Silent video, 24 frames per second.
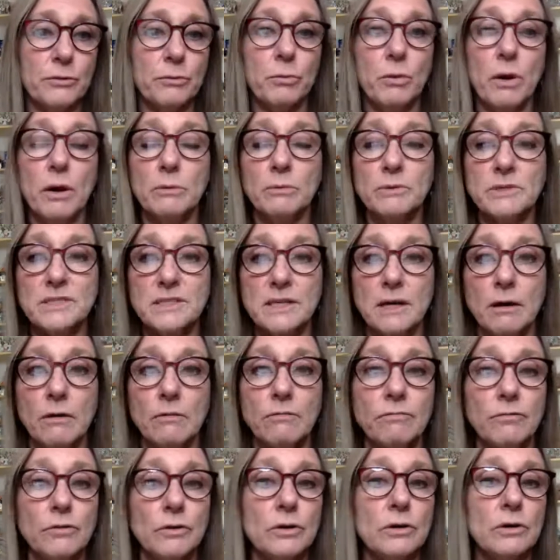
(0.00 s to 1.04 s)
What was
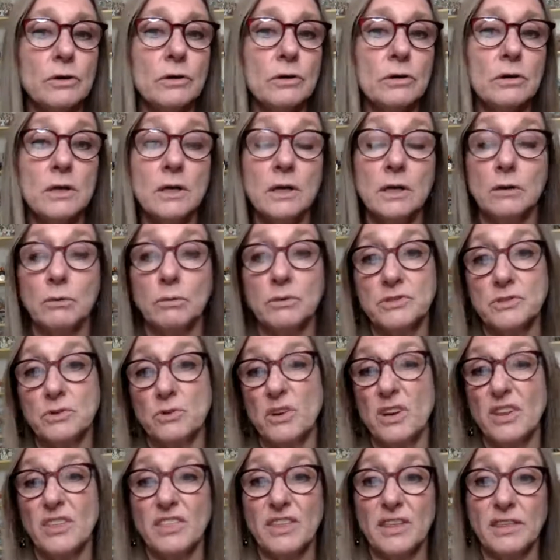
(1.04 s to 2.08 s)
helpful? Was there
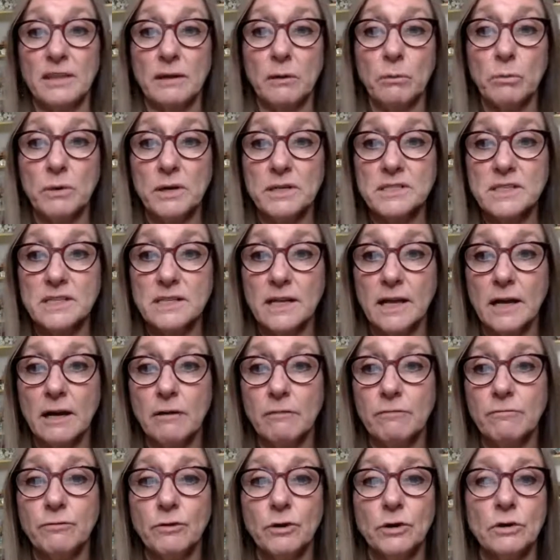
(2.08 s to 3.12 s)
anything that wasn't
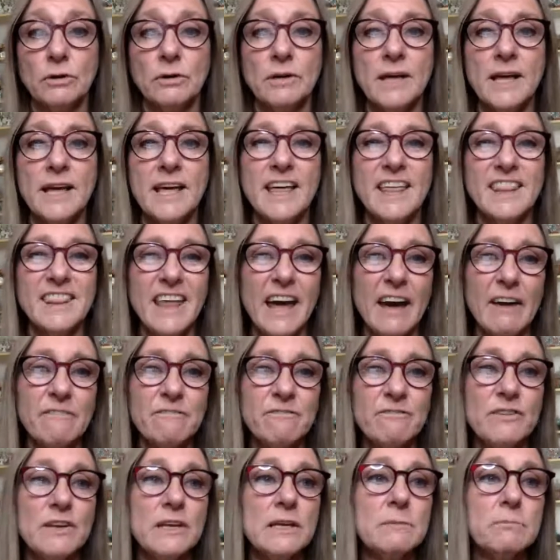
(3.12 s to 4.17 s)
helpful? That
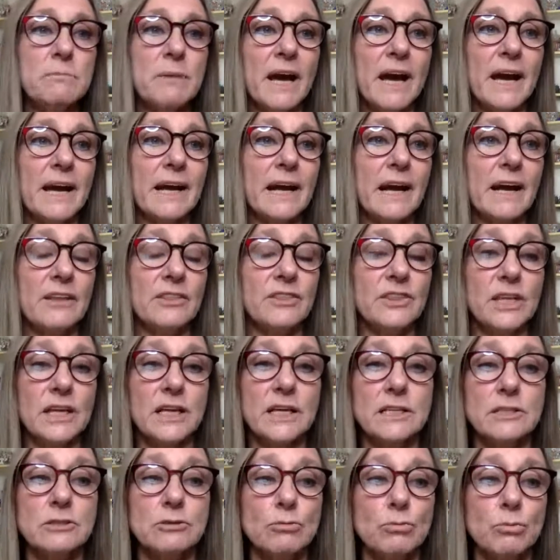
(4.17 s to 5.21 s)
feedback, I think,
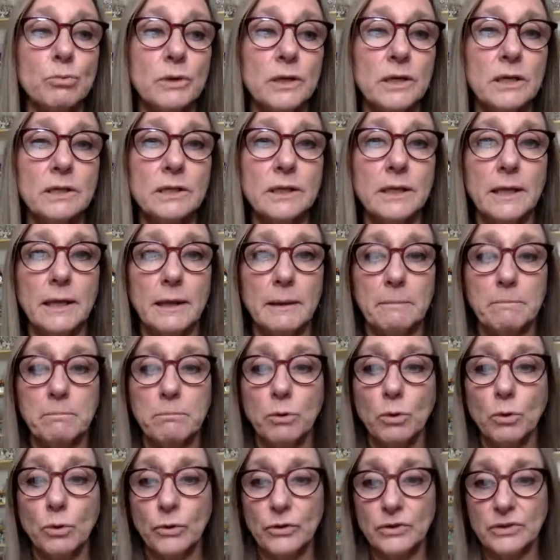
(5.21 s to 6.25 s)
is really
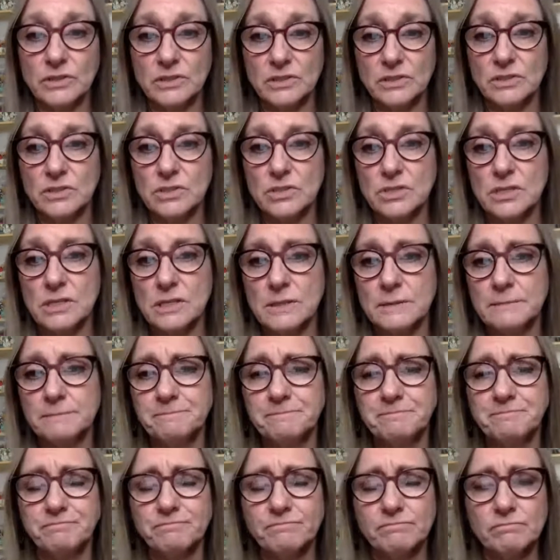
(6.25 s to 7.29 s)
important
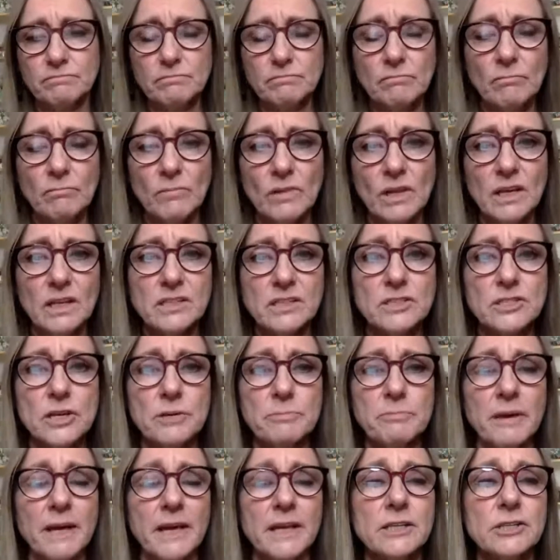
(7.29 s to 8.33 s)
to
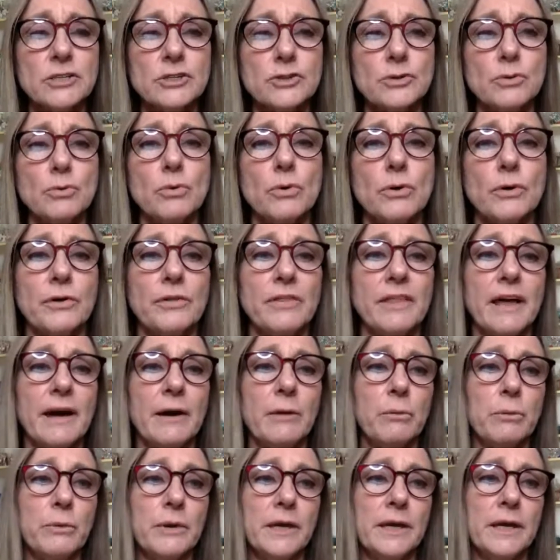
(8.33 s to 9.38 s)
make sure
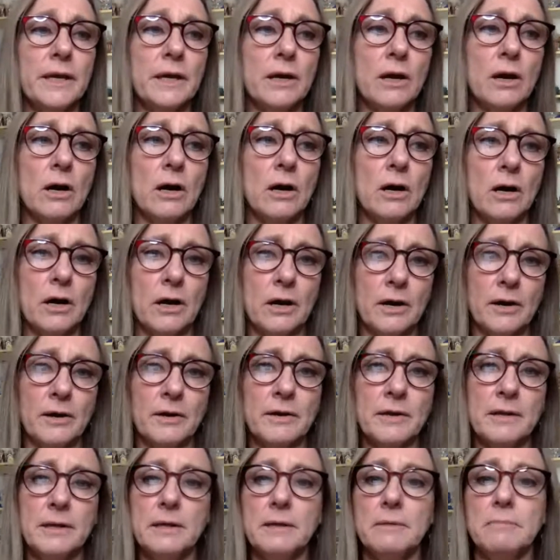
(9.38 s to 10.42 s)
that we are
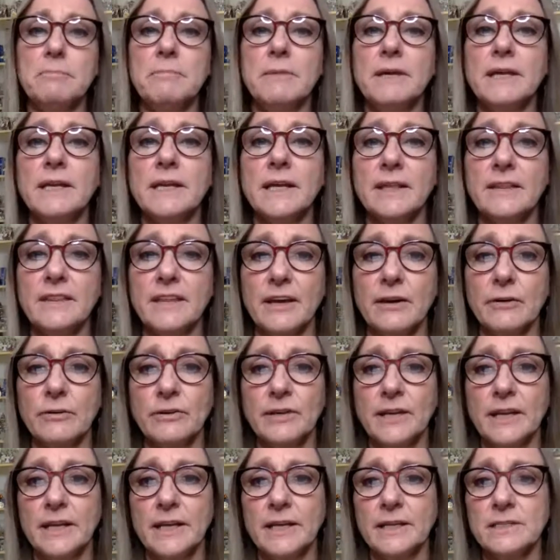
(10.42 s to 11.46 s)
meeting their
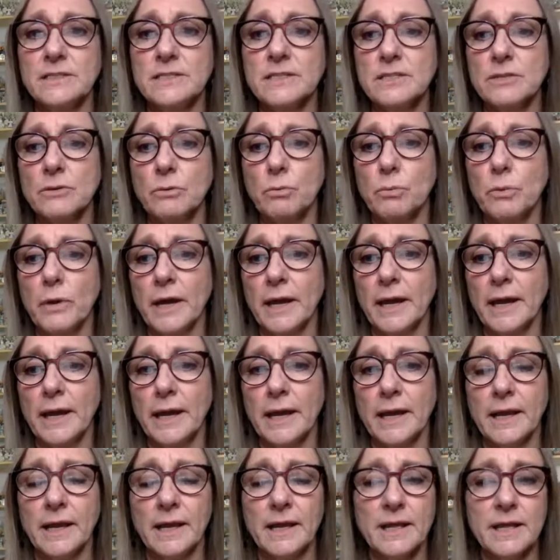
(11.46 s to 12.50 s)
needs the
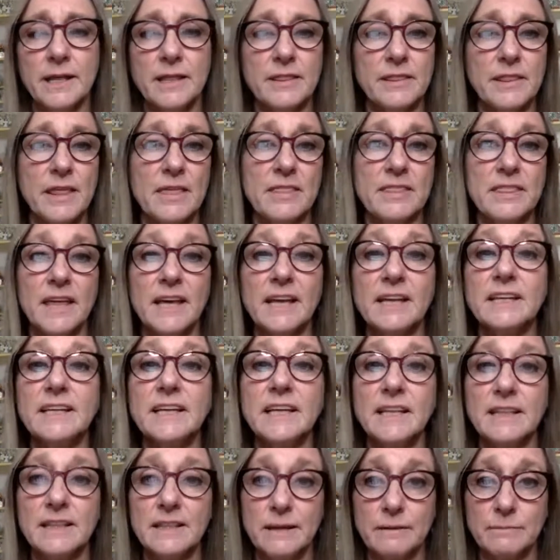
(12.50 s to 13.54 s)
way that they
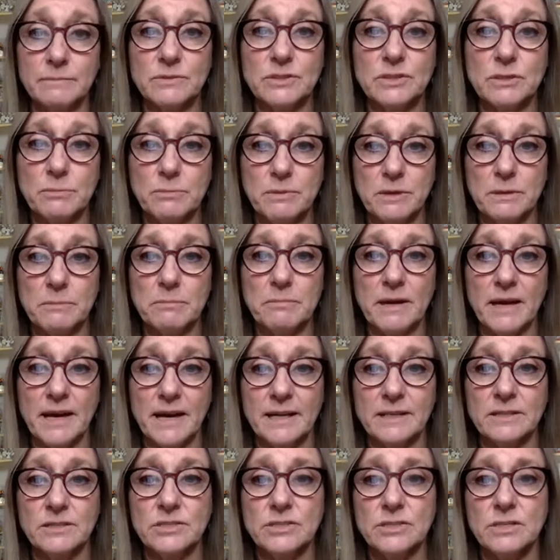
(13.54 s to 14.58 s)
need them to be
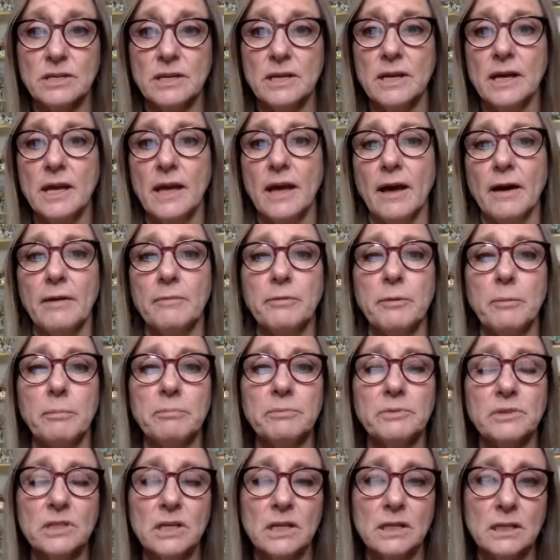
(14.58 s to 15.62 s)
met. And the
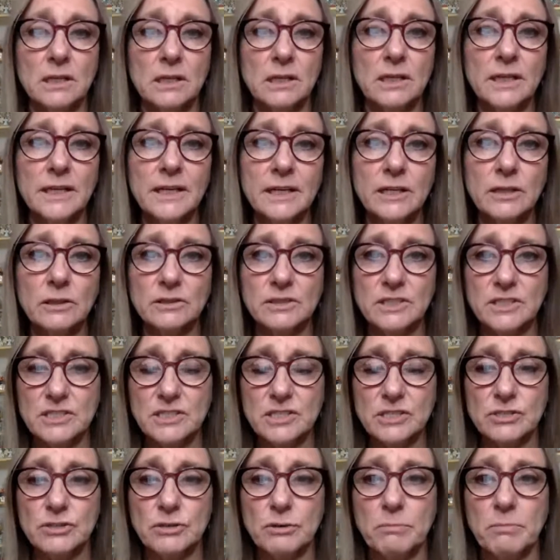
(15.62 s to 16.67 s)
clinical
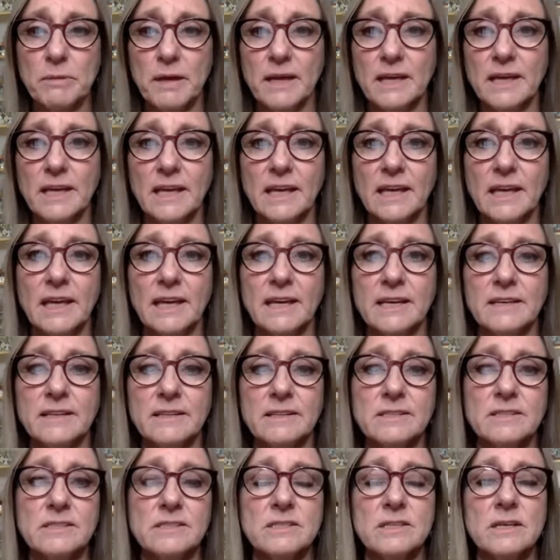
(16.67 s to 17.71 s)
decision making
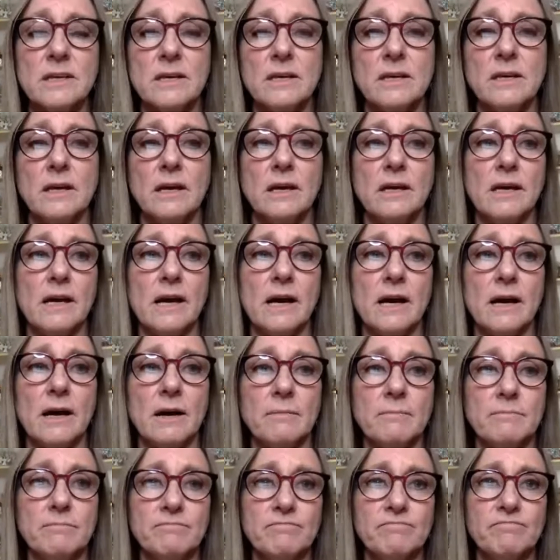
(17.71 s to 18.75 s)
is,
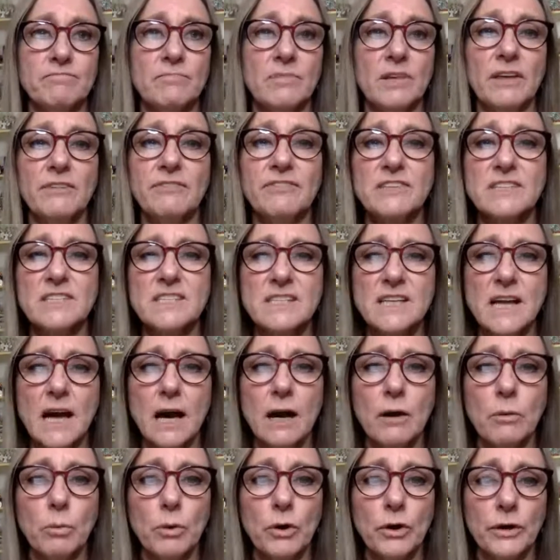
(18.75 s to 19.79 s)
if it's
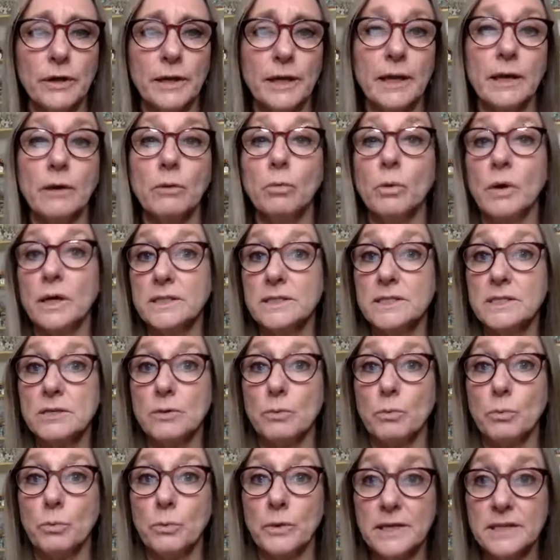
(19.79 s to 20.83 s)
not working, what's the
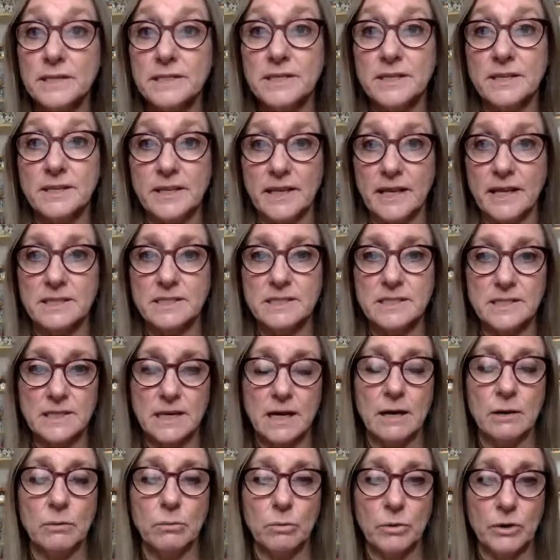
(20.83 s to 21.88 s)
reason that it's
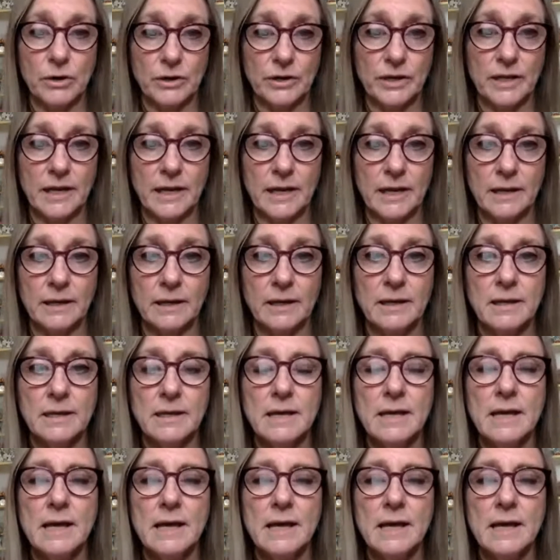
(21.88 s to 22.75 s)
not working?